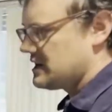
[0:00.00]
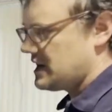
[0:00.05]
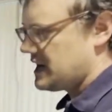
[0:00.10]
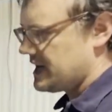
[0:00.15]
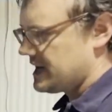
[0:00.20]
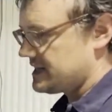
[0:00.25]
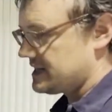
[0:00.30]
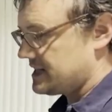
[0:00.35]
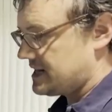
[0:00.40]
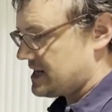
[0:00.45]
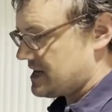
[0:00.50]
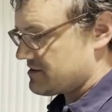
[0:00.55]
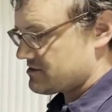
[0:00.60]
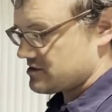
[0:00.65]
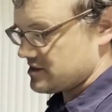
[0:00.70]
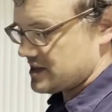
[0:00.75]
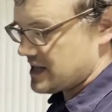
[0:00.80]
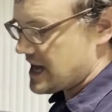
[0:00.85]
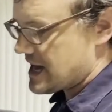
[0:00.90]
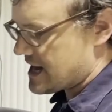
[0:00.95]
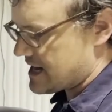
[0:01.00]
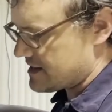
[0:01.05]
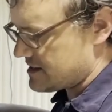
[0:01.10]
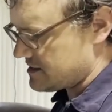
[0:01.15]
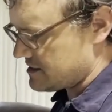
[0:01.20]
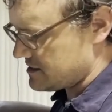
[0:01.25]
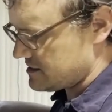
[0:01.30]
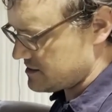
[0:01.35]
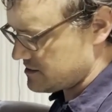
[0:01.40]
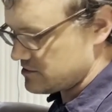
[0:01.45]
And then after that,
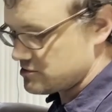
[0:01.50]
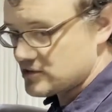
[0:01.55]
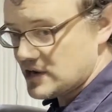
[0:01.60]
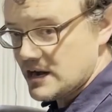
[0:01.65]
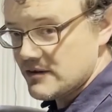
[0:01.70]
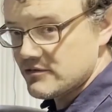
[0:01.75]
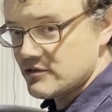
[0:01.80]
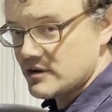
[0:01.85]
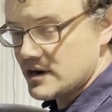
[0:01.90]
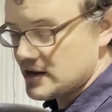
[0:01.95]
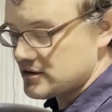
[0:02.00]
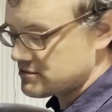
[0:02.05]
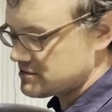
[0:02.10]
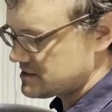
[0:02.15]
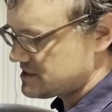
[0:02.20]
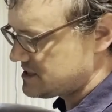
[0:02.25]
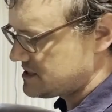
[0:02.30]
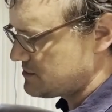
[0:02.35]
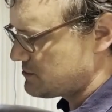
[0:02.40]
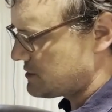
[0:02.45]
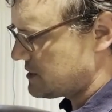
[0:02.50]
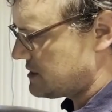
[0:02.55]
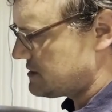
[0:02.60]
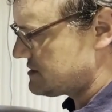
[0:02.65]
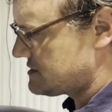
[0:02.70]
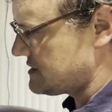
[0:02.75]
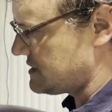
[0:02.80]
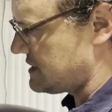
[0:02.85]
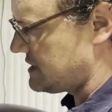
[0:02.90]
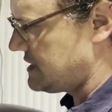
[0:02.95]
drive around and see what else
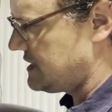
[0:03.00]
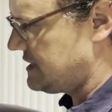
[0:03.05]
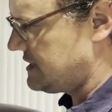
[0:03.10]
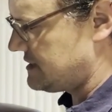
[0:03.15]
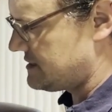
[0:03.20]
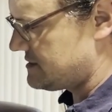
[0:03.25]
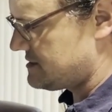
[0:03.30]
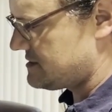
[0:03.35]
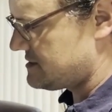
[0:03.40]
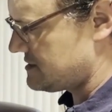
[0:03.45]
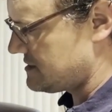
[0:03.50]
it needs.